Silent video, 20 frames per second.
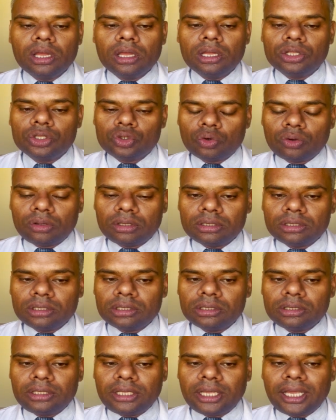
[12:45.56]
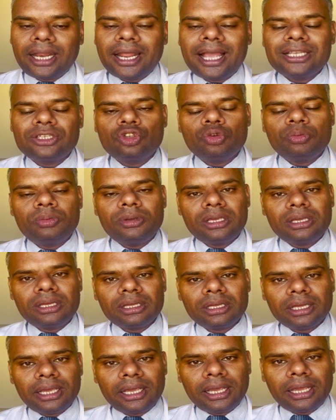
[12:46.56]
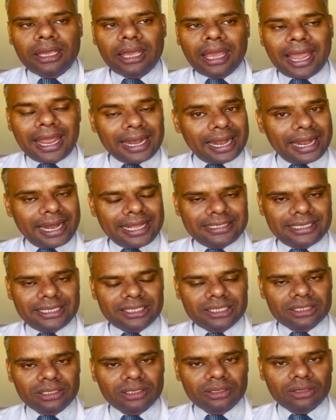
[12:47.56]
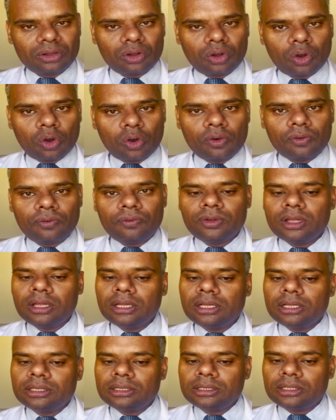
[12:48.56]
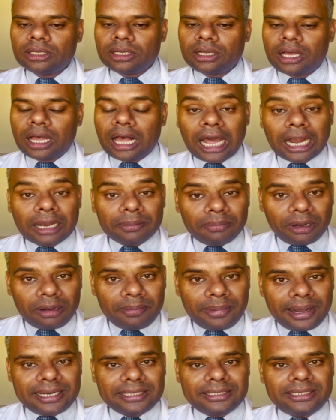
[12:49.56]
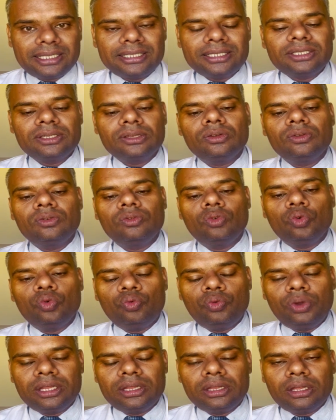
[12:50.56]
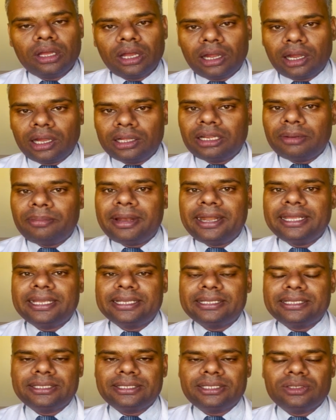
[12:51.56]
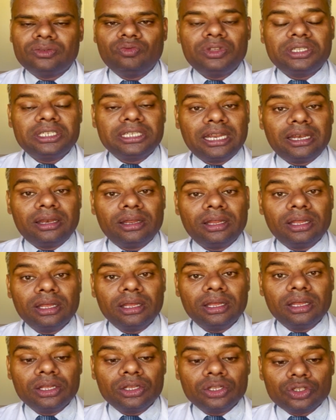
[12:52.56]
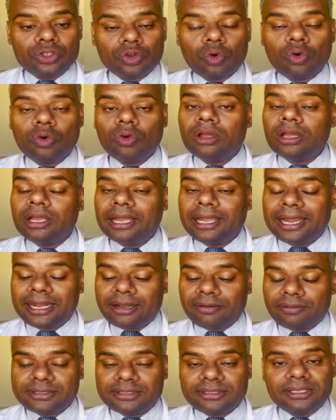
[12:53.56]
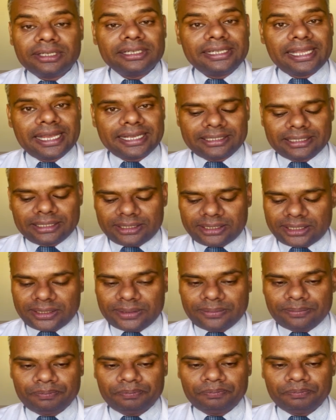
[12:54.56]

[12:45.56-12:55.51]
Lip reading: So there has to be a analysis of the herbal medicines with other medications which can show adverse drug reactions.